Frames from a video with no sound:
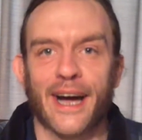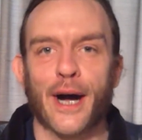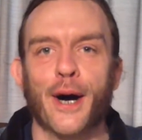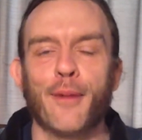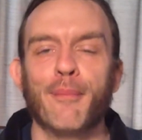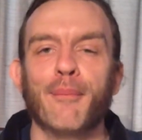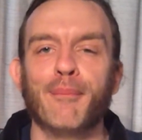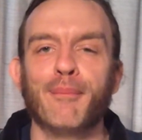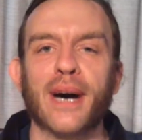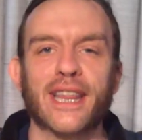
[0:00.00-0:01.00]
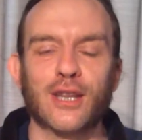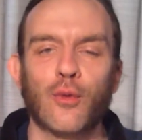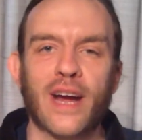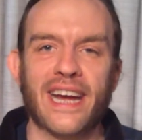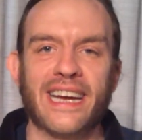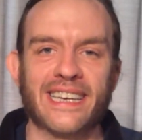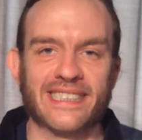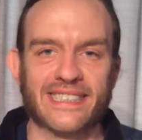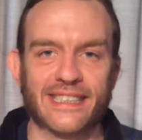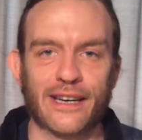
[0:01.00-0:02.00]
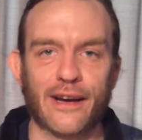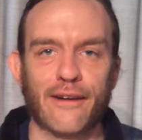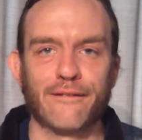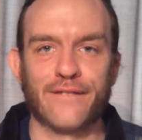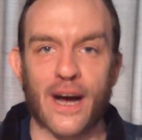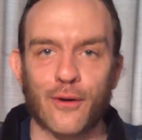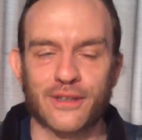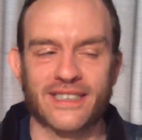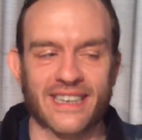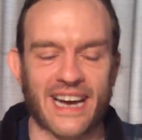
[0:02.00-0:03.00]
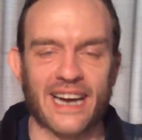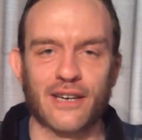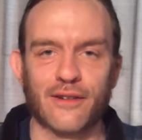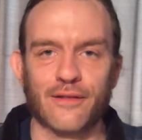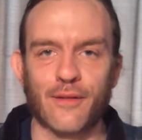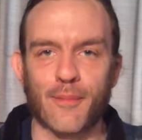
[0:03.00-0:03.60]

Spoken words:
but the way he is found to kind of